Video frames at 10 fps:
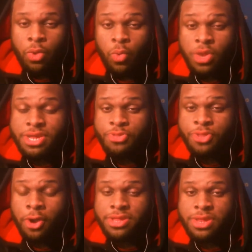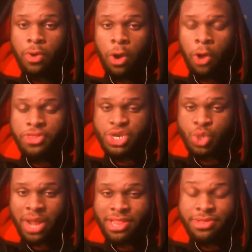What's your thoughts on all the
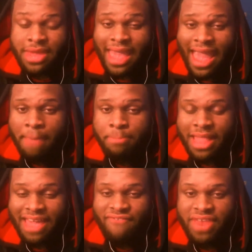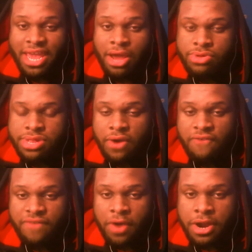trailers and gameplay videos so
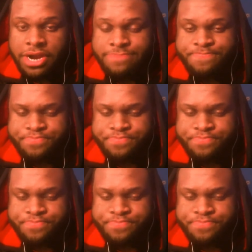far?